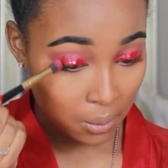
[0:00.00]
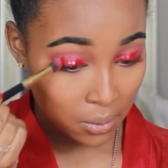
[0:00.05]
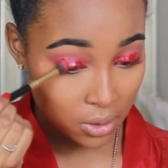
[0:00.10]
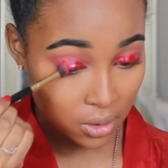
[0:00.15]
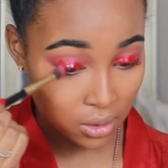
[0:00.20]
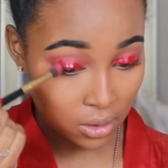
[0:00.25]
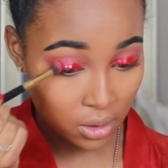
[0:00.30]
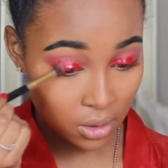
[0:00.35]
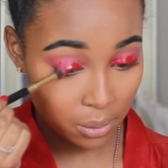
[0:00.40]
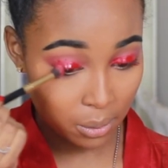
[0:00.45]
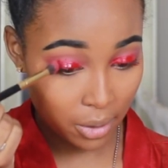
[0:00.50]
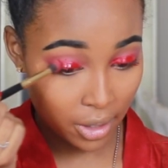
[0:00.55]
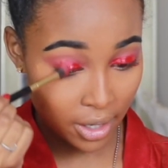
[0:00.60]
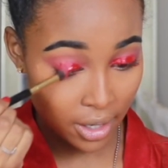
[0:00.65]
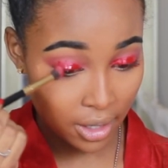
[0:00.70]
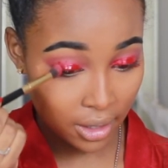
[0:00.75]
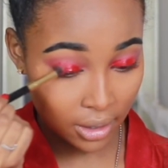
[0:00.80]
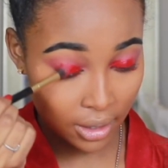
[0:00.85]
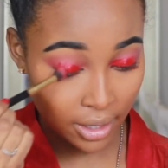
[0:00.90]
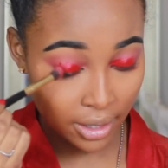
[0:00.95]
Just gonna
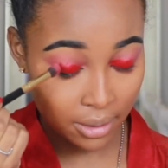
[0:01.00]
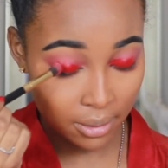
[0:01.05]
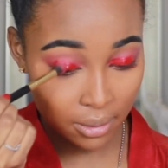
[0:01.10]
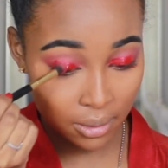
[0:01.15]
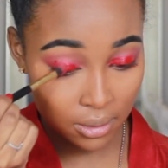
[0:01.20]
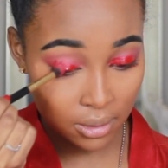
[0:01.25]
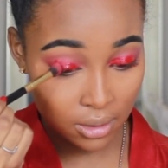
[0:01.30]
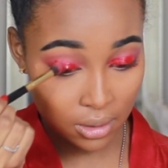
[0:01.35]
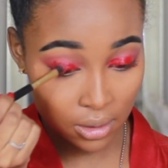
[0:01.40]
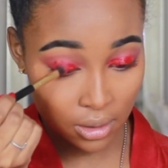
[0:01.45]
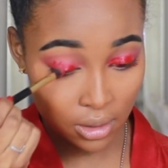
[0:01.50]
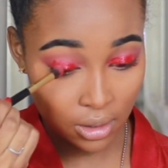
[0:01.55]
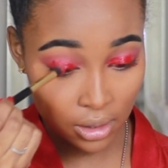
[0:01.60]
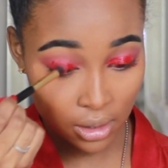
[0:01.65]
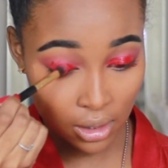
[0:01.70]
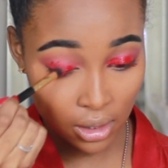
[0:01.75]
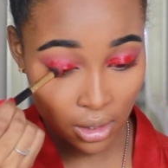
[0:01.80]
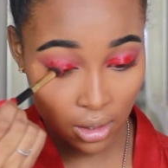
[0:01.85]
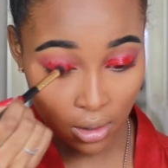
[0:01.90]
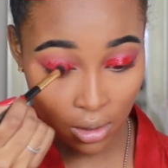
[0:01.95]
pat
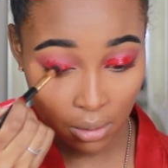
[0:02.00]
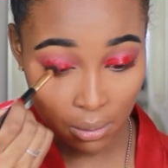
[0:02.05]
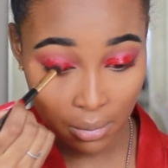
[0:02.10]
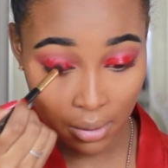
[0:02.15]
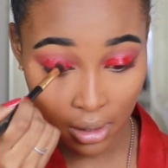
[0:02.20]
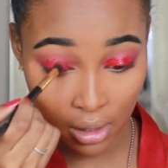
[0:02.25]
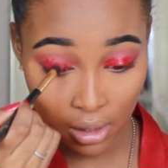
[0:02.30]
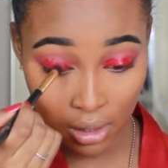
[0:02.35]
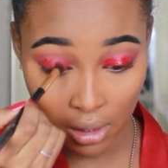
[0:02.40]
lightly on my